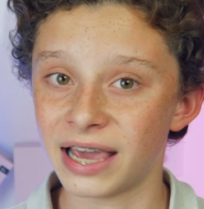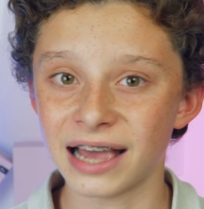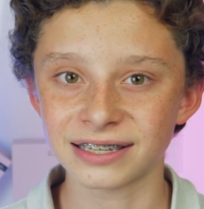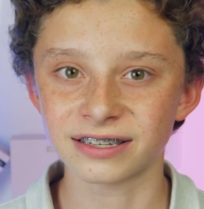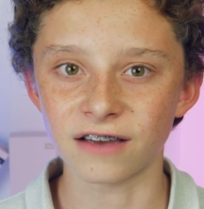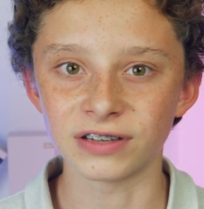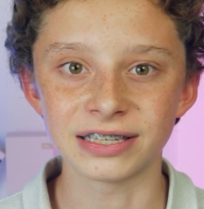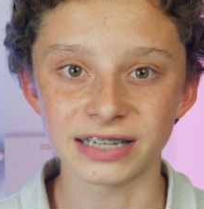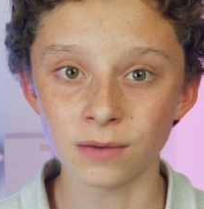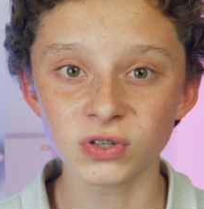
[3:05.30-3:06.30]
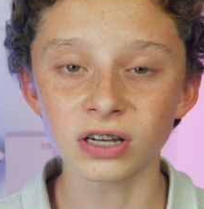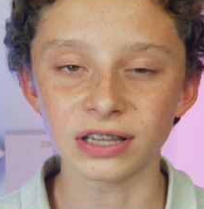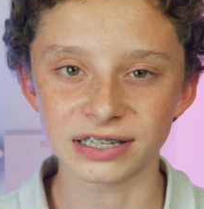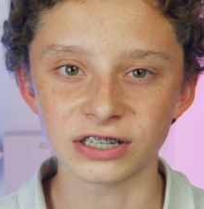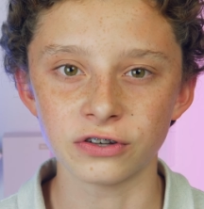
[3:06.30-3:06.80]
S7, Samsung
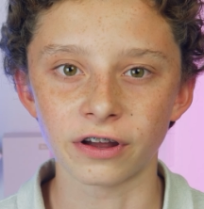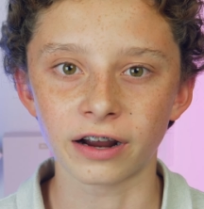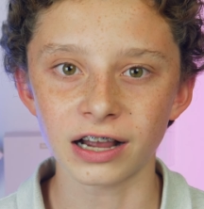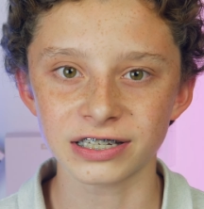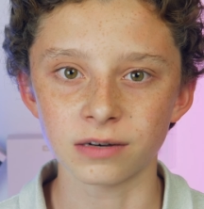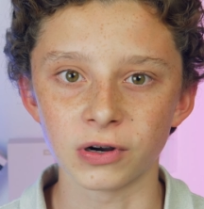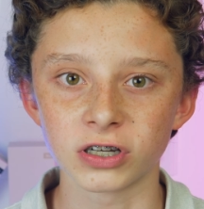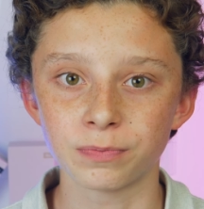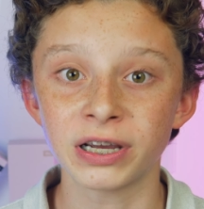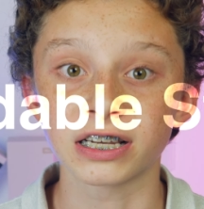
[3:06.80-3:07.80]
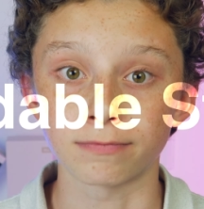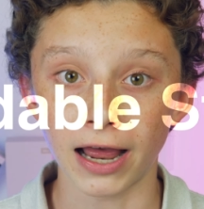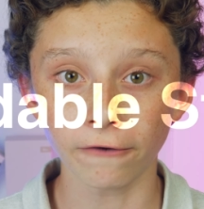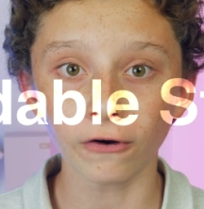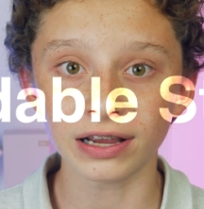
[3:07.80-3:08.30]
listened to their customers because
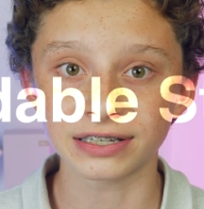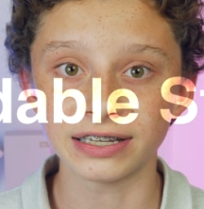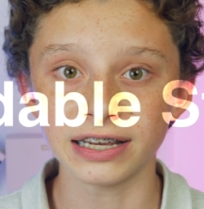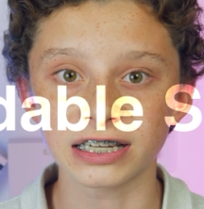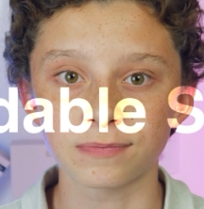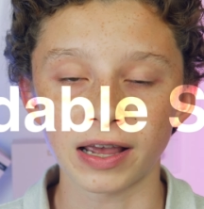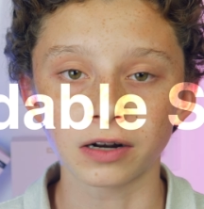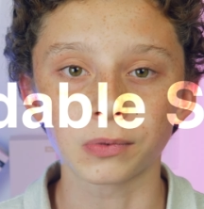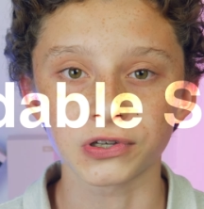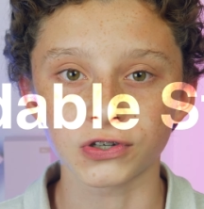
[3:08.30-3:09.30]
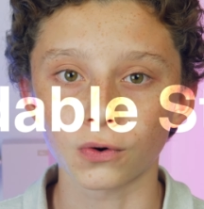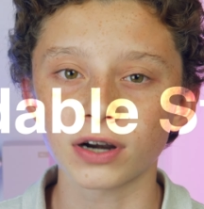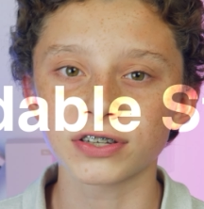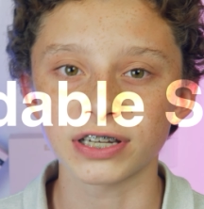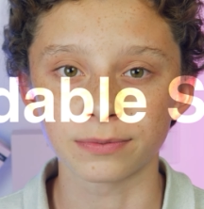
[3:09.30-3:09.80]
microSD expandable
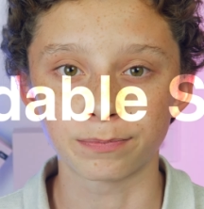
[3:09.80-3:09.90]
storage is